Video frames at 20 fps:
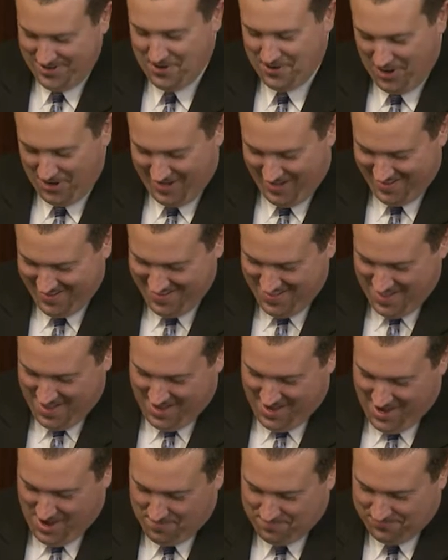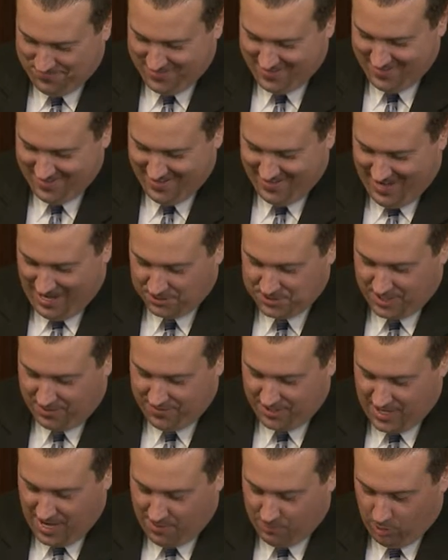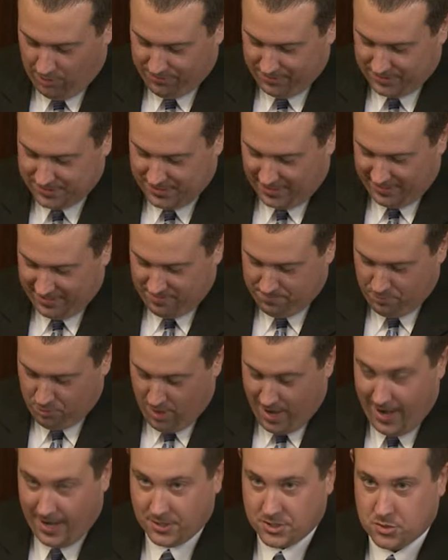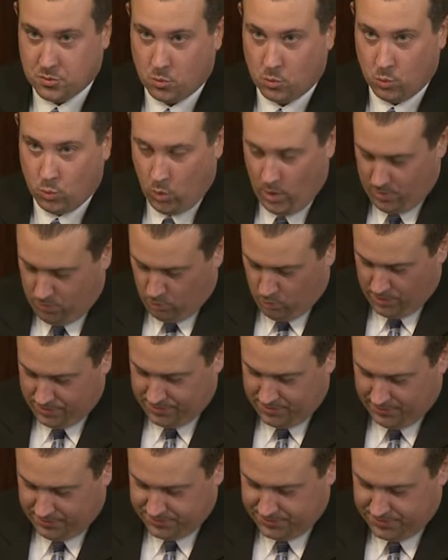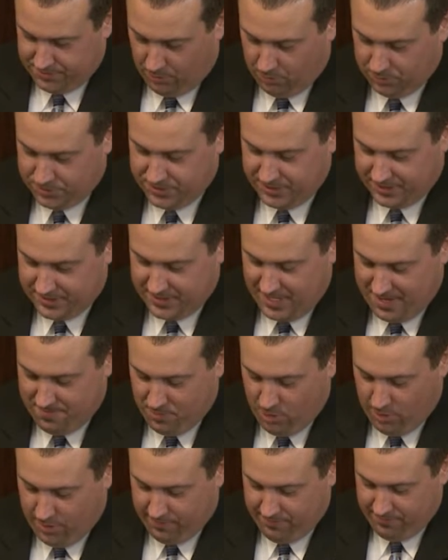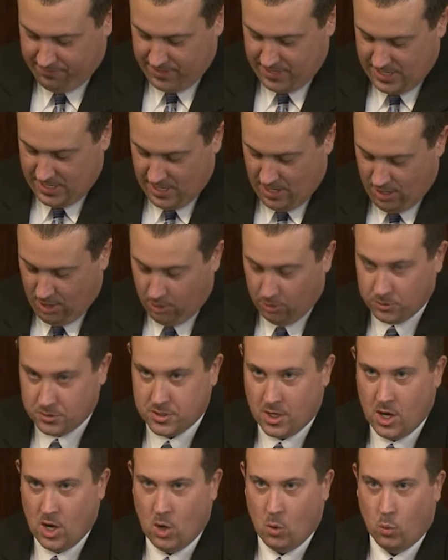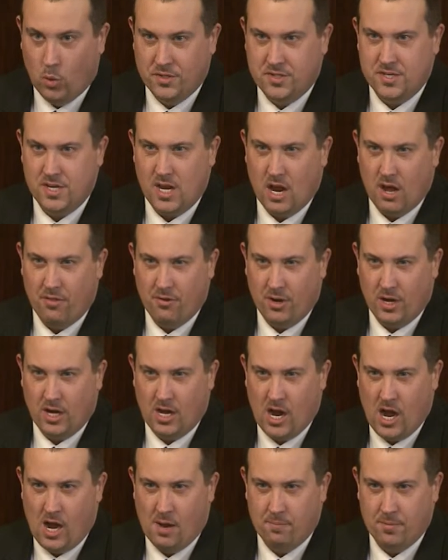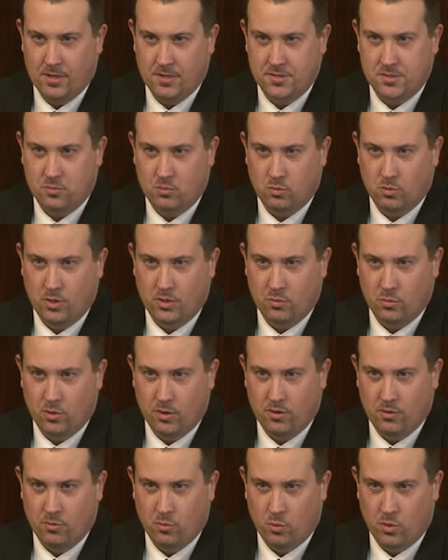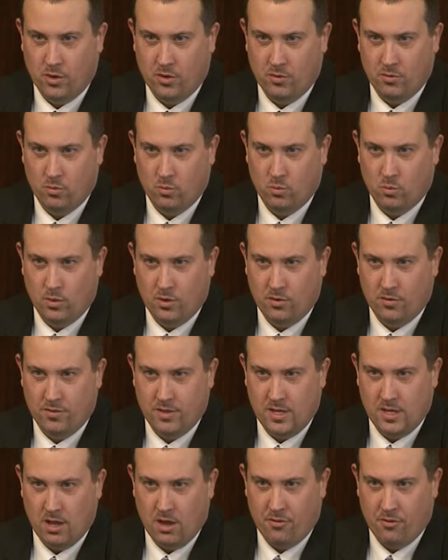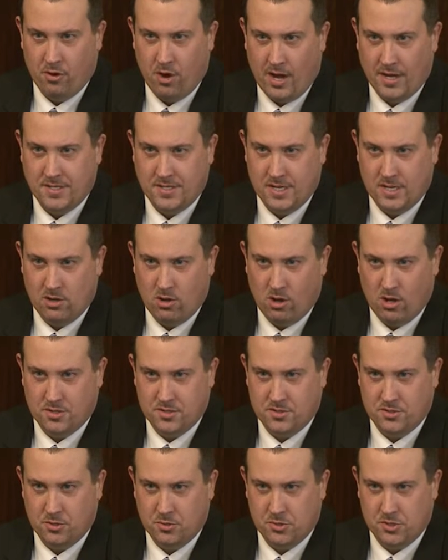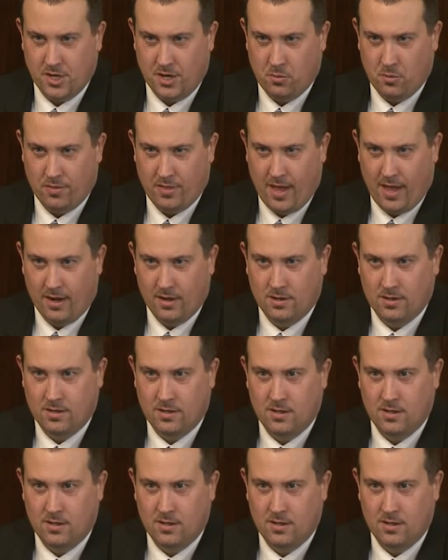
Okay. Outside the Commonwealth executive branch, what does, so $68 million for the EOs, what's the other encompass? What are the other IT costs associated with that?